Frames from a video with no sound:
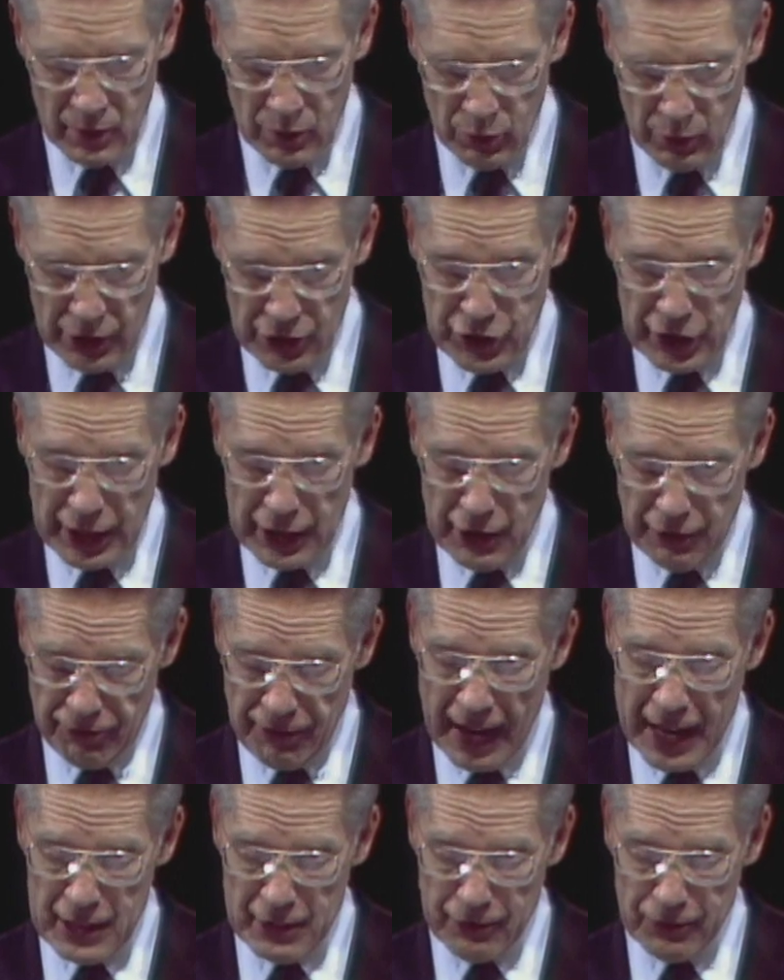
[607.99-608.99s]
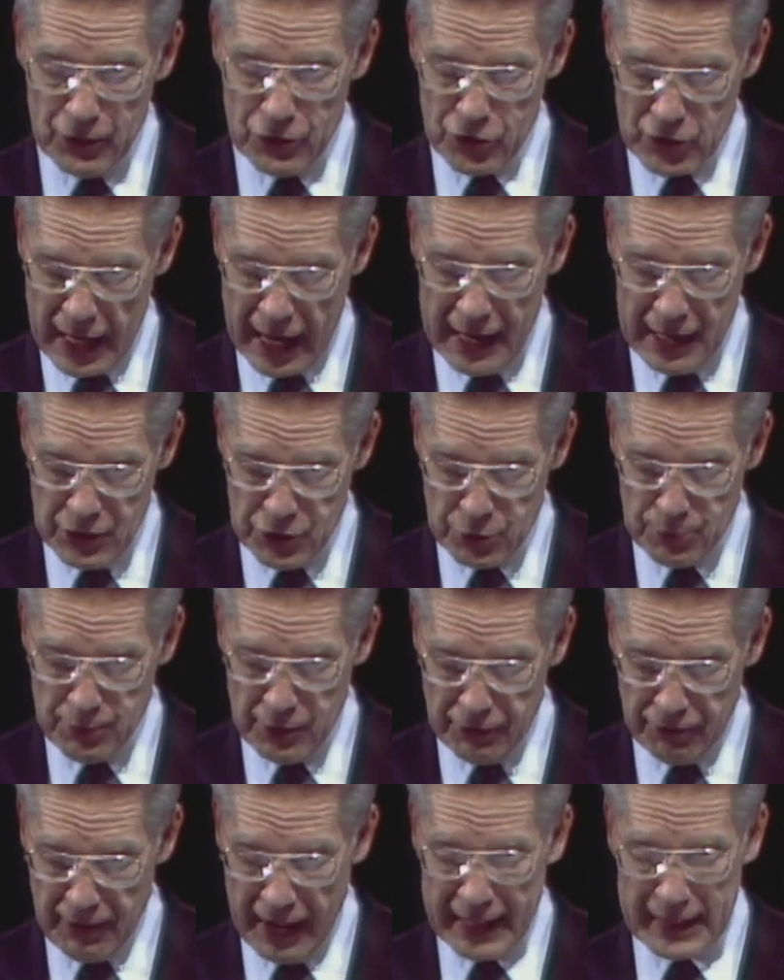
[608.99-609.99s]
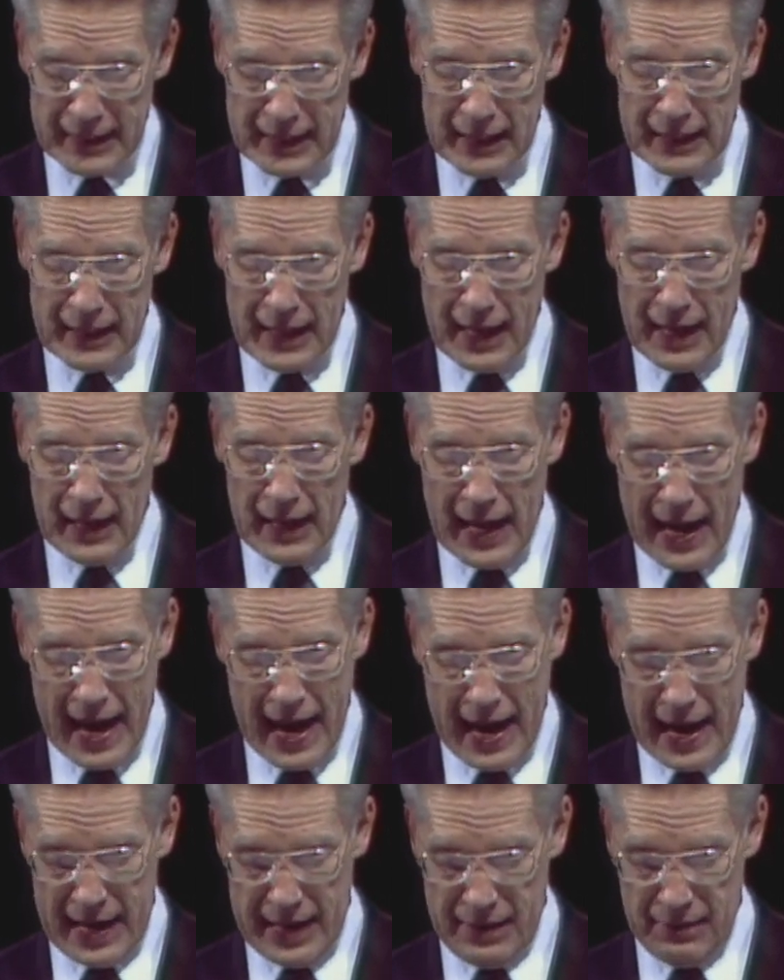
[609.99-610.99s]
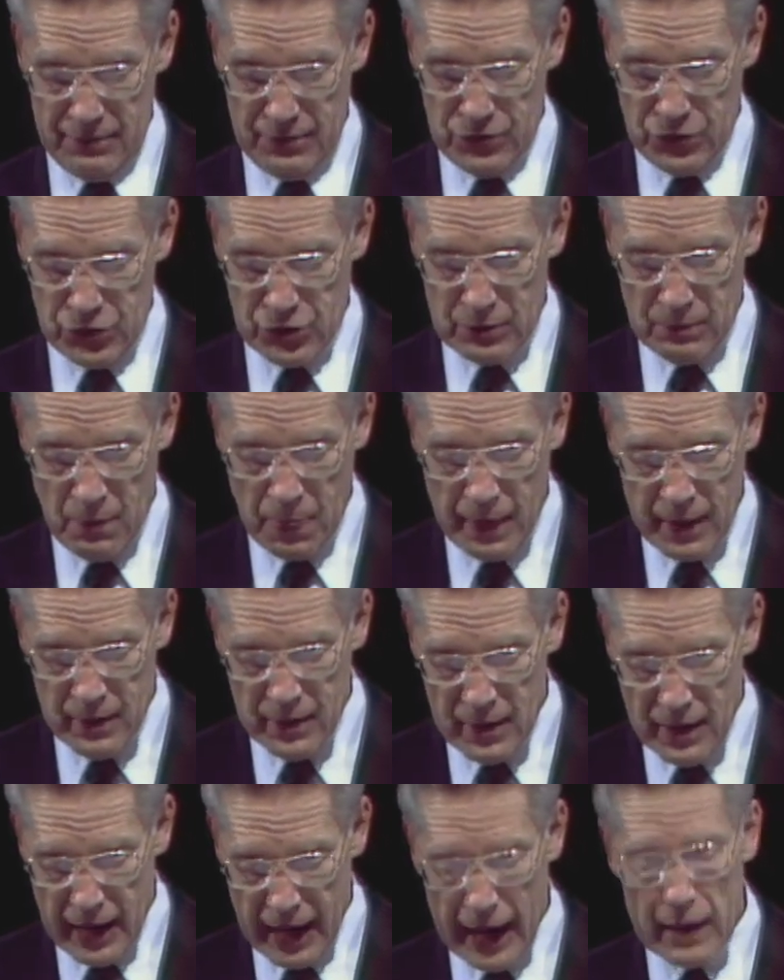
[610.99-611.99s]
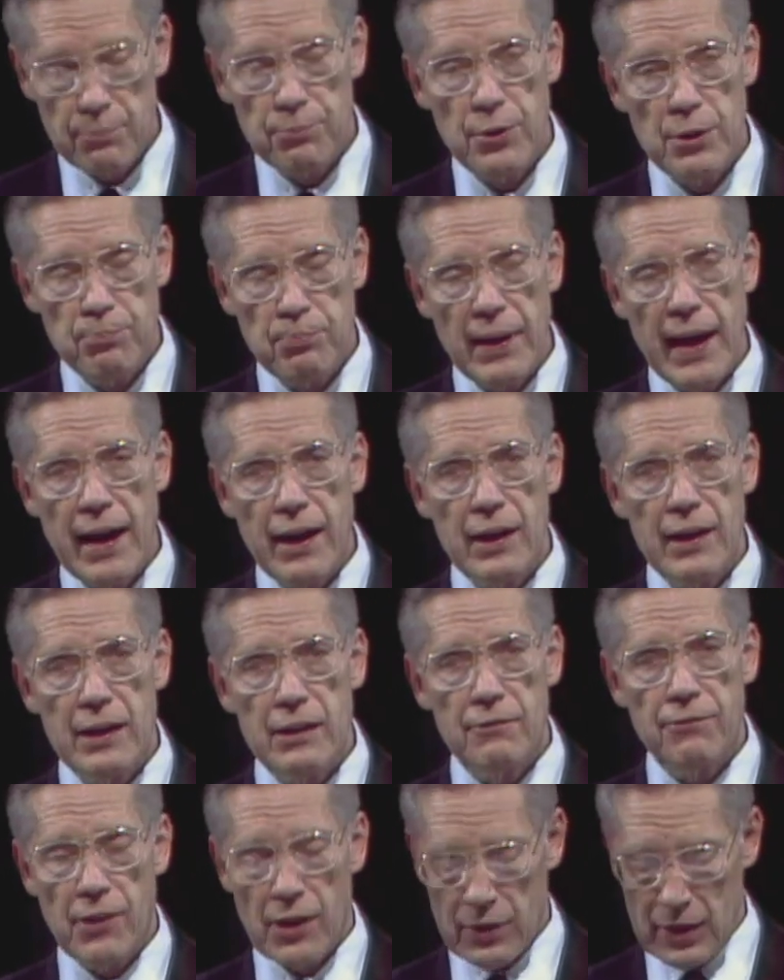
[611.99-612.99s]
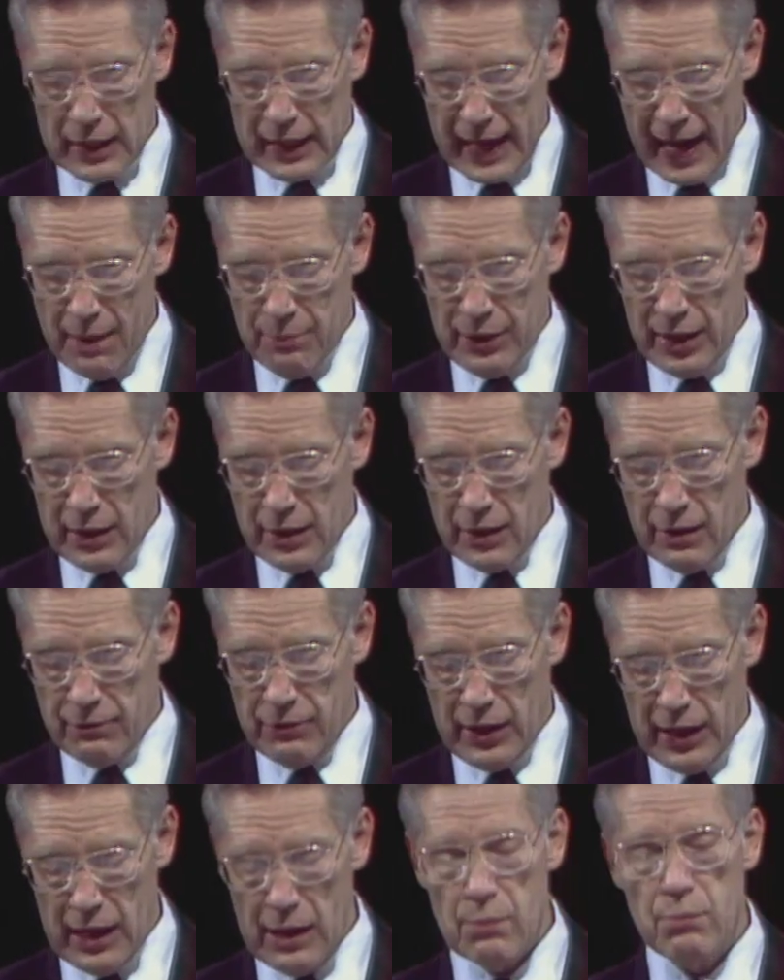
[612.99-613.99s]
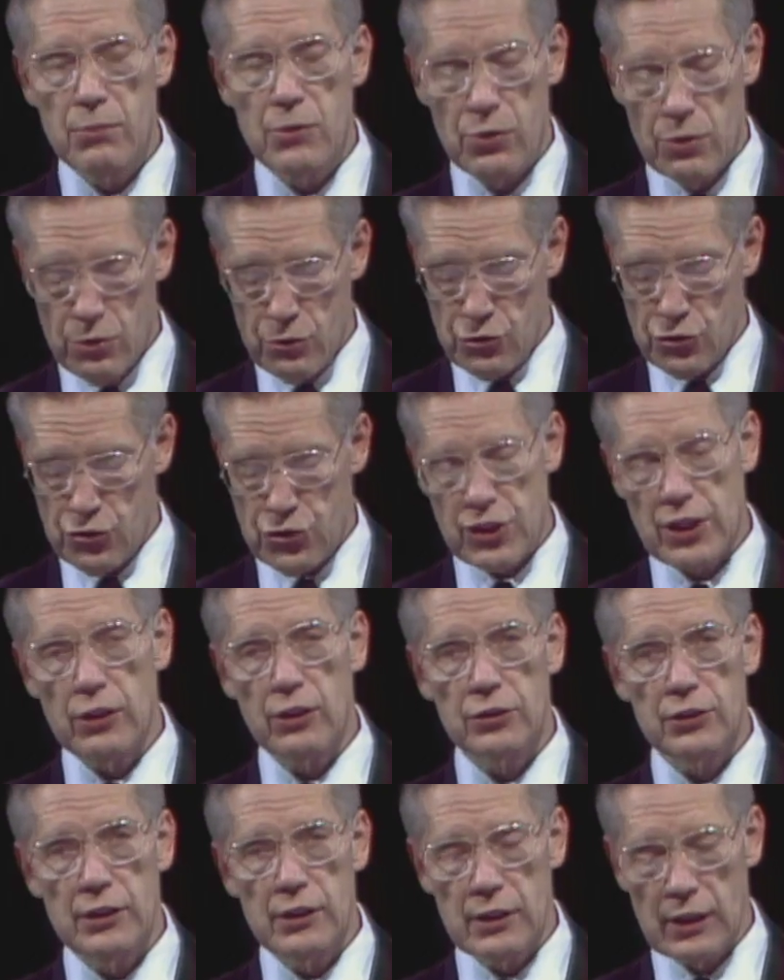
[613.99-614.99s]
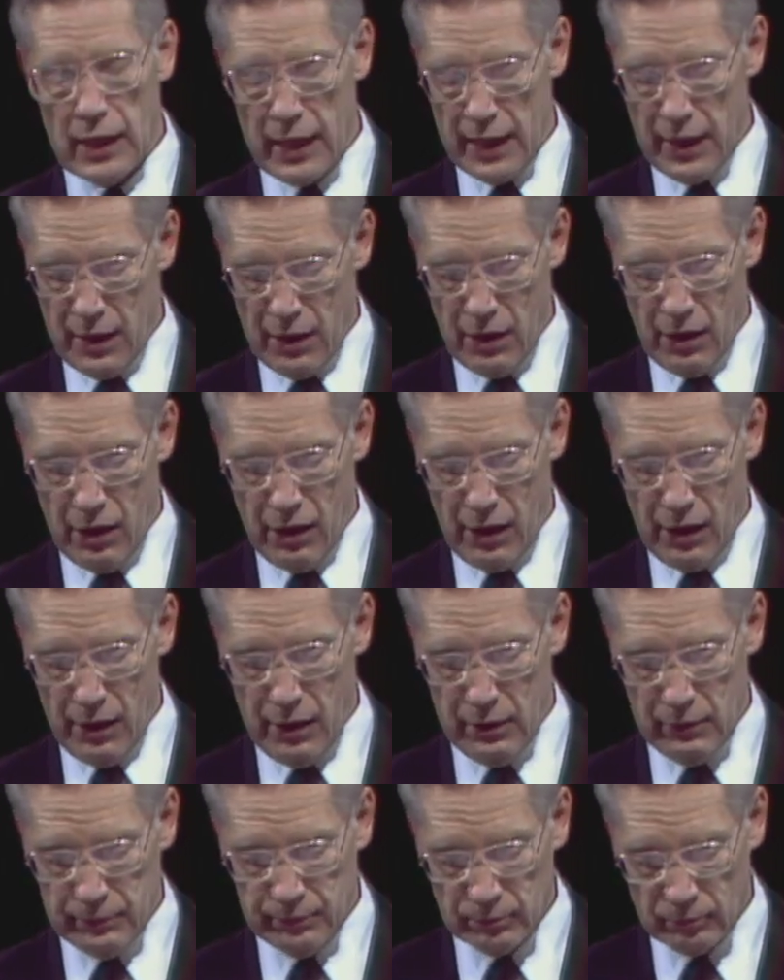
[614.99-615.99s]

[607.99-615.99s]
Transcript: We see the faithful saints perfecting their lives and preparing for the coming of him whose children they are,